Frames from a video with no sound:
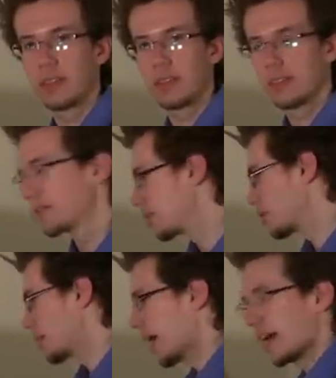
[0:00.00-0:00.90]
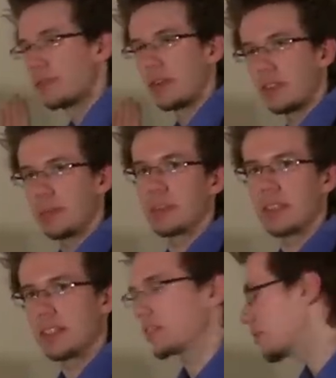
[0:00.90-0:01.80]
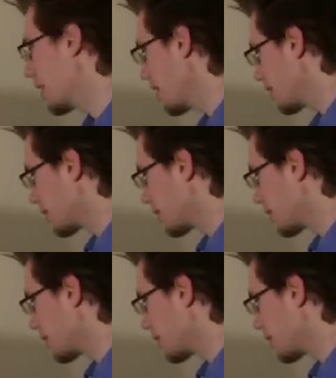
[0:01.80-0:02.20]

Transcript: So we add 50% to that.